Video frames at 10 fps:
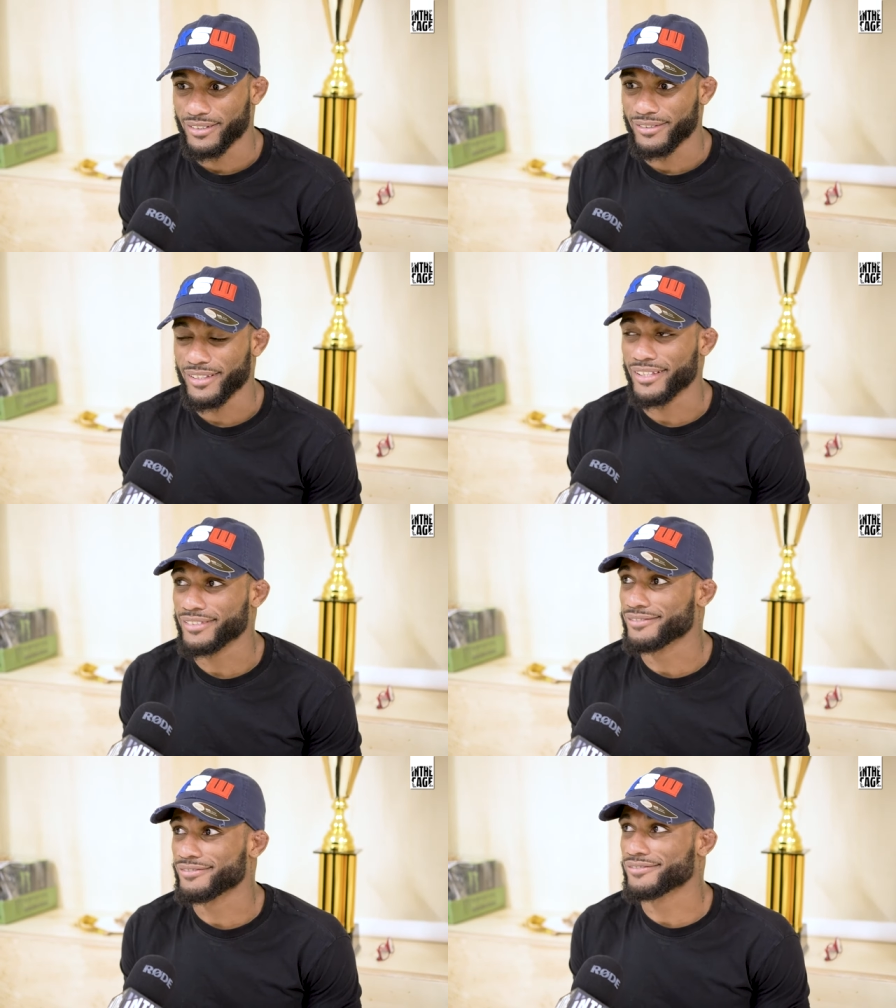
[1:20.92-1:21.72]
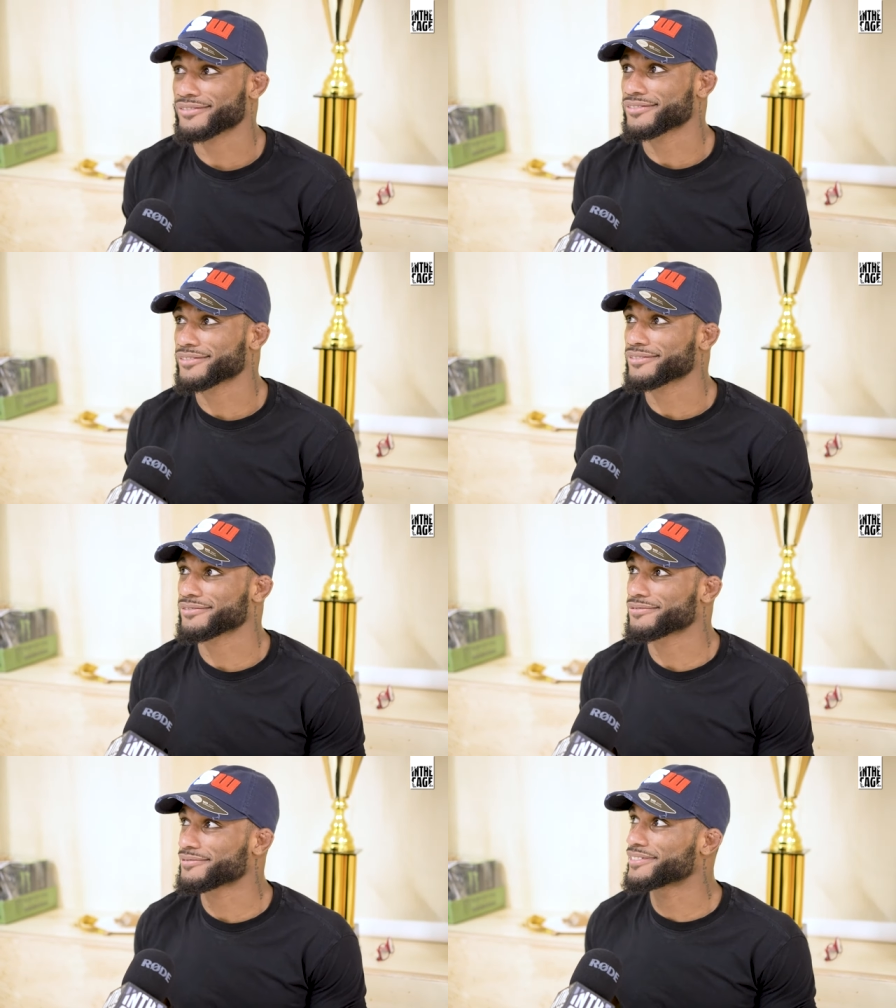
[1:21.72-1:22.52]
Not
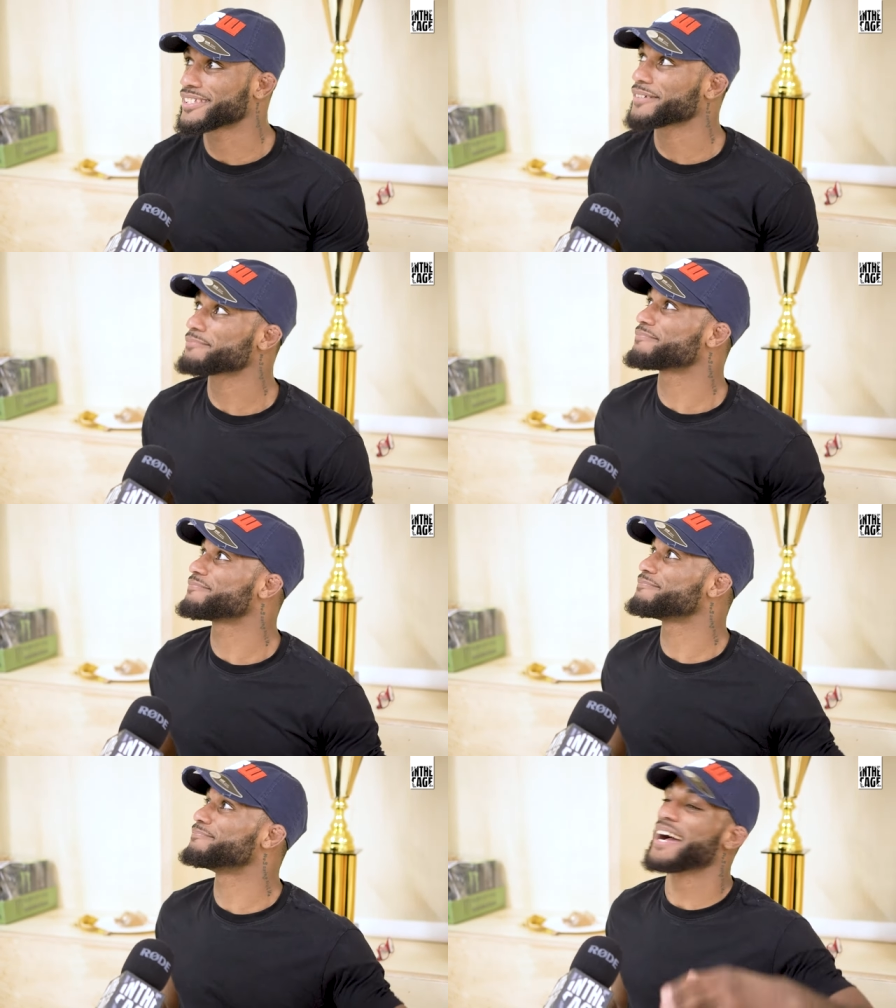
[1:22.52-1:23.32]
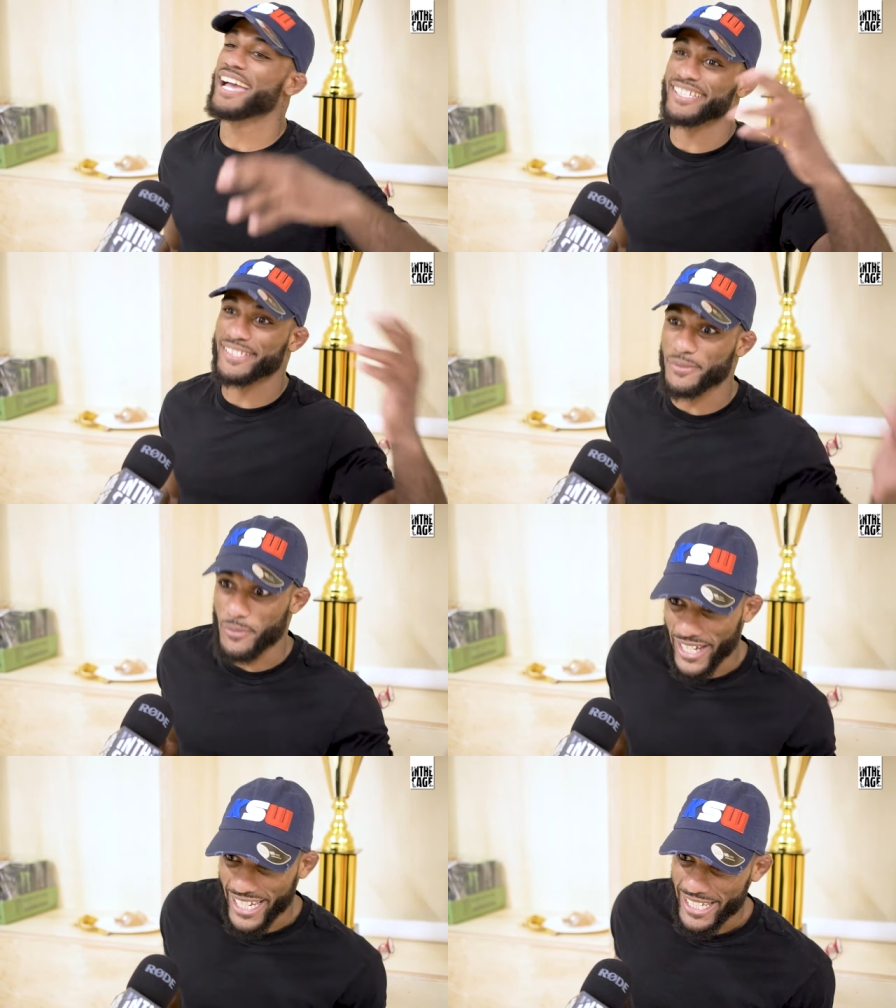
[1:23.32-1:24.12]
the best
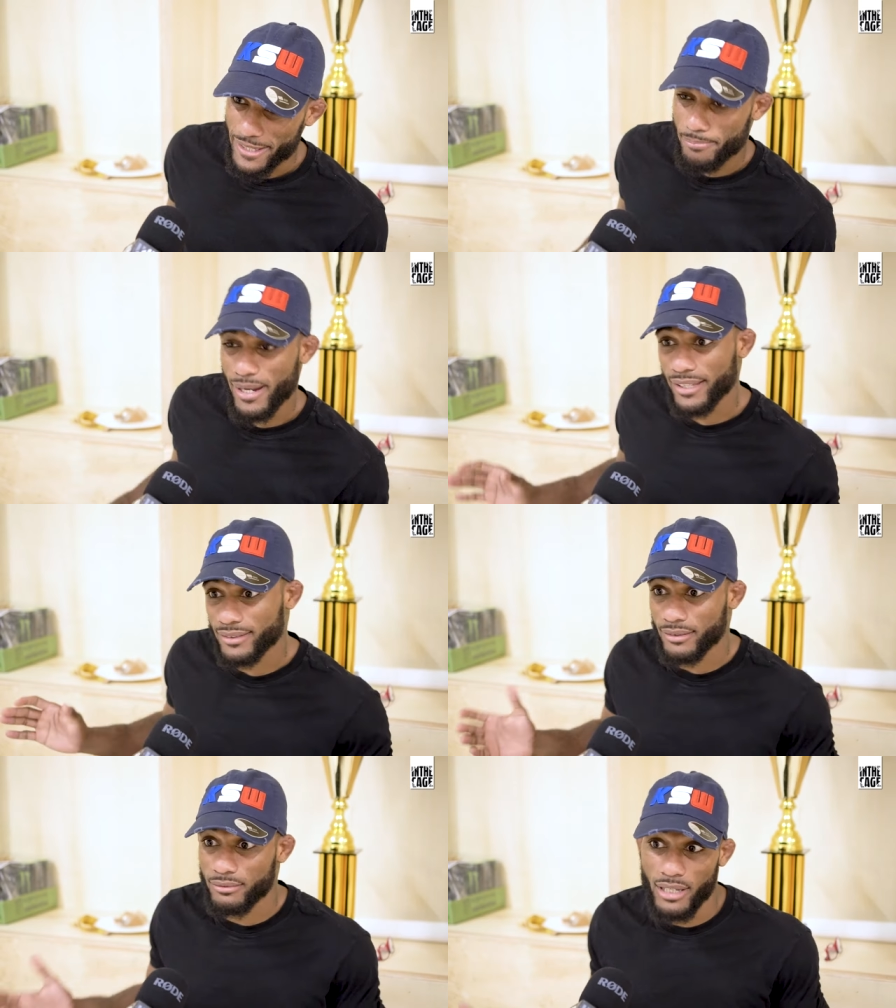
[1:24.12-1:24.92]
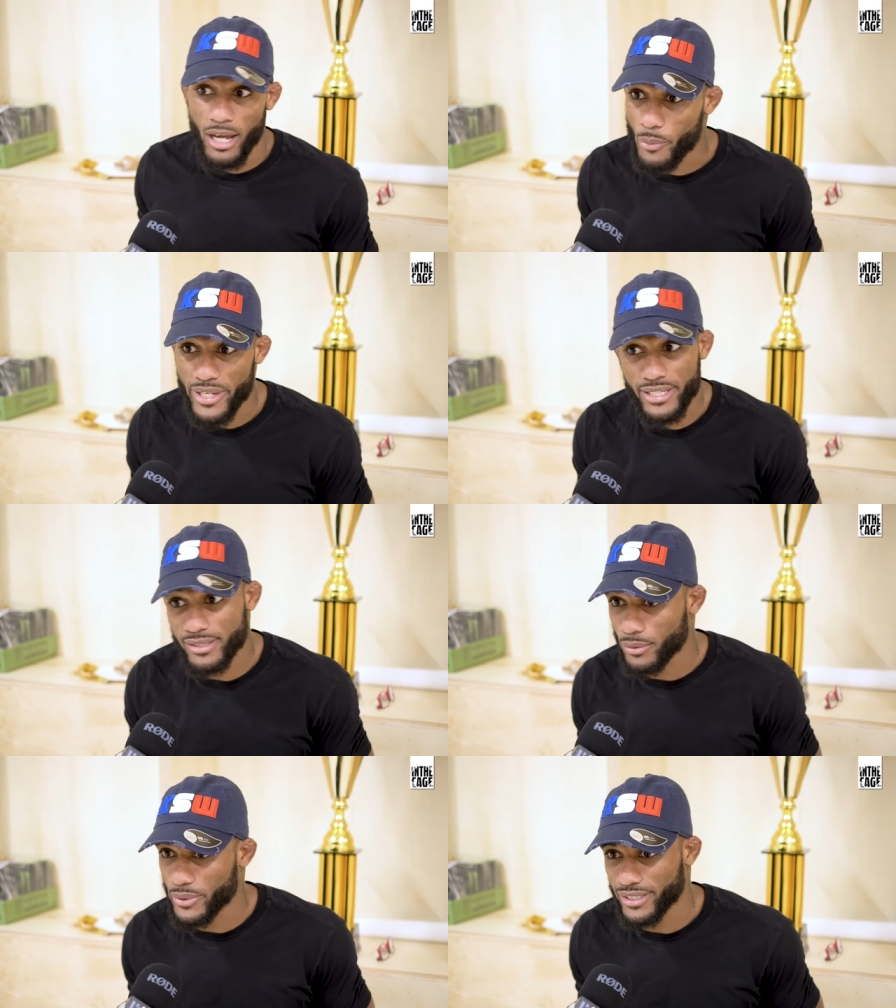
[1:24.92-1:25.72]
way, mm-hmm. but a win
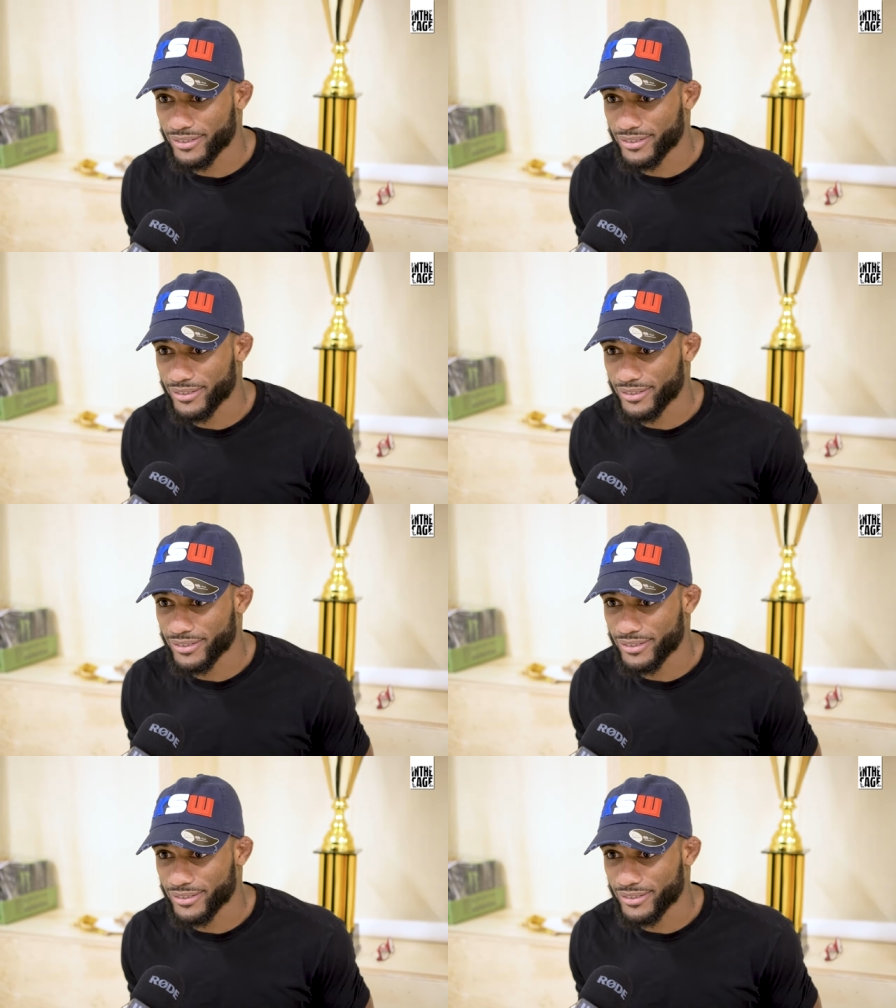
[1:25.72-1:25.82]
is a win.